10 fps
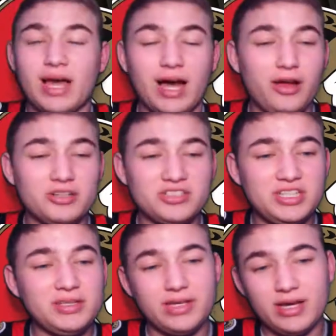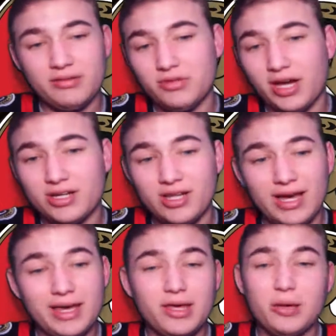I honestly, not gonna
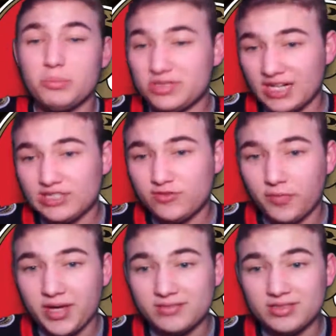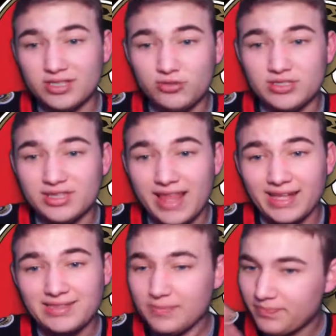lie, besides Philip Gustafson, who's in the net,